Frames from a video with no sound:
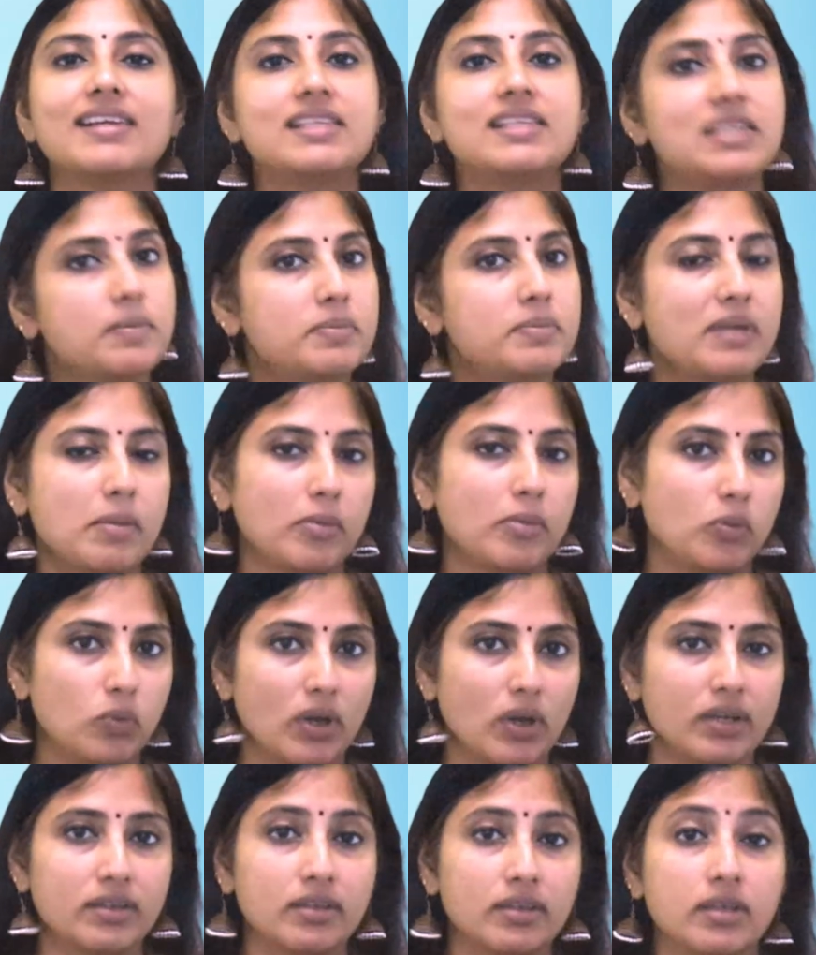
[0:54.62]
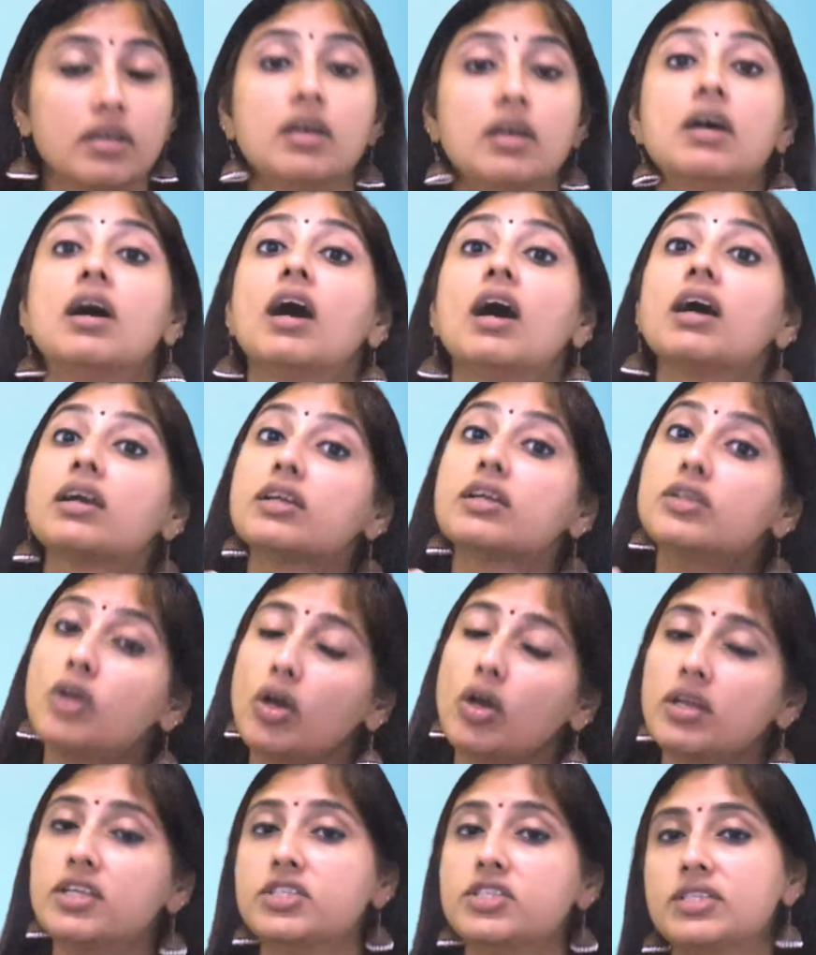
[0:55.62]
Tip number 1
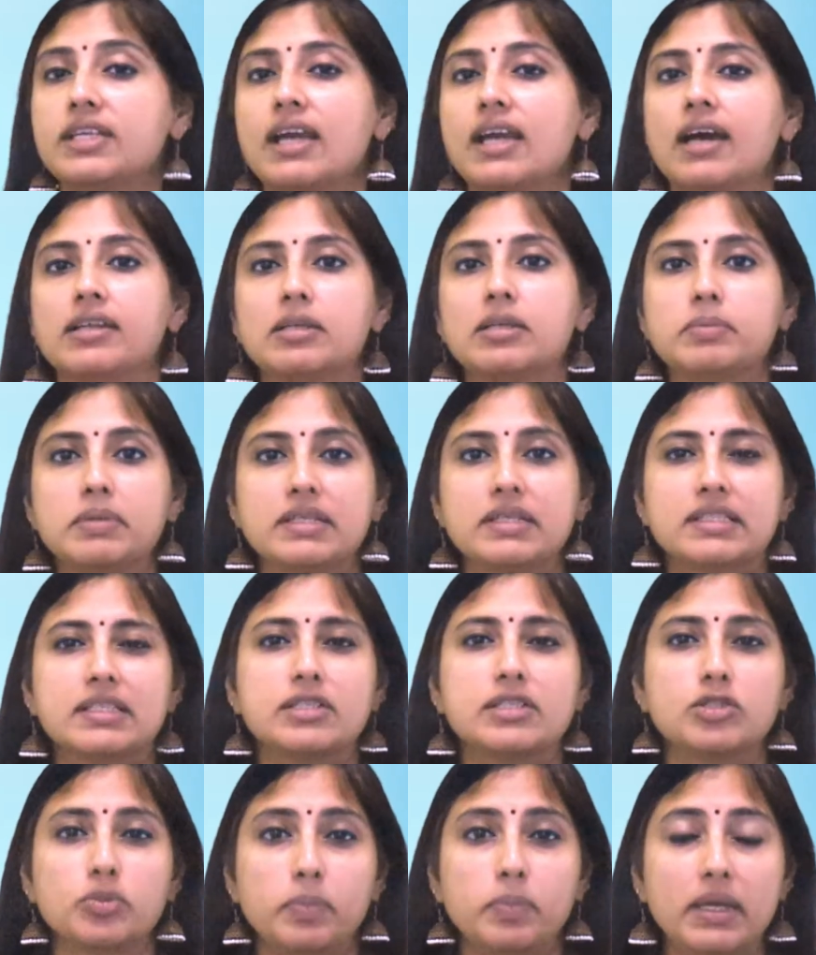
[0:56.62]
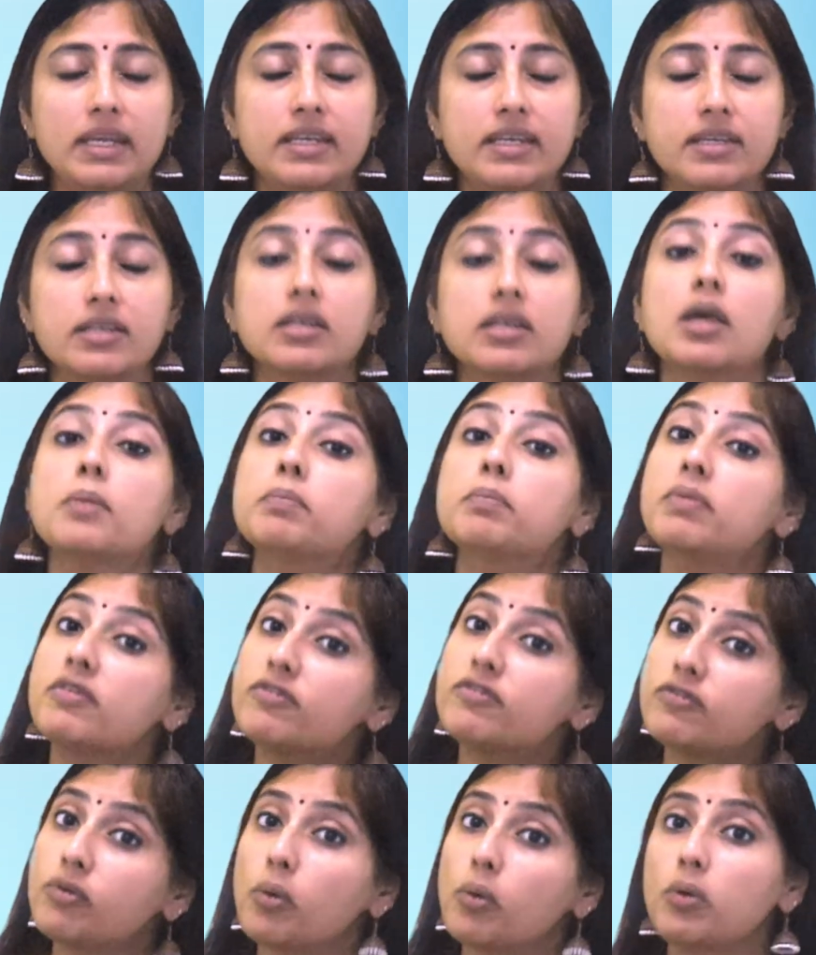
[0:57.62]
Acknowledge the other person's opinion
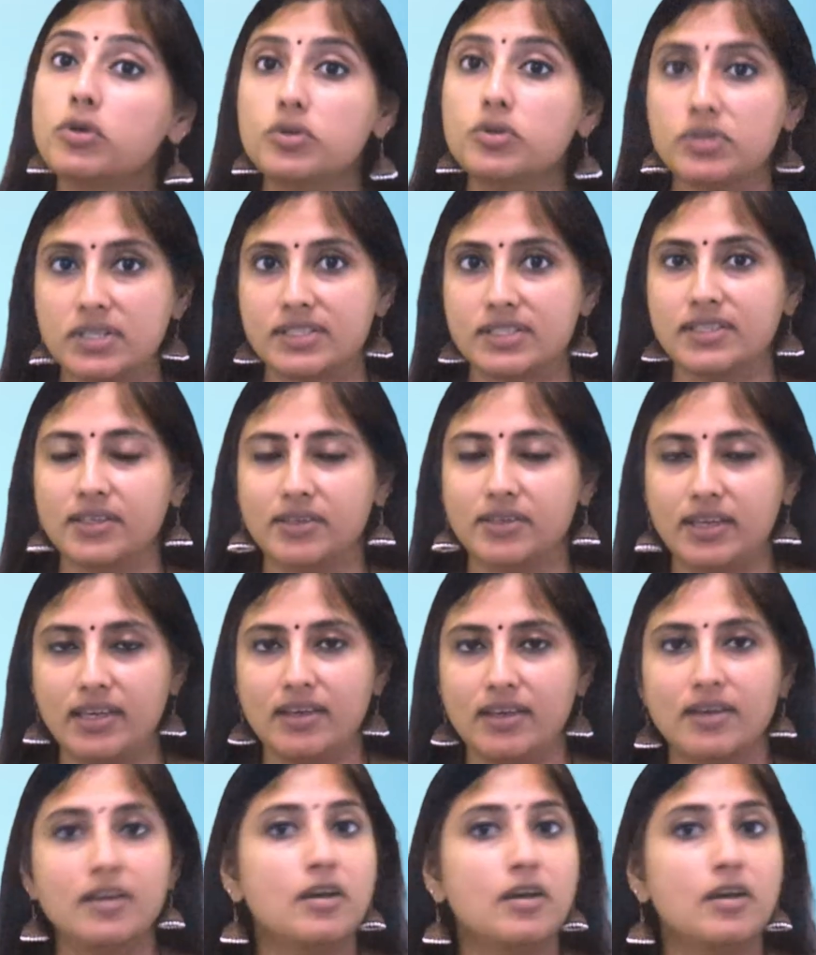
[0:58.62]
before you disagree.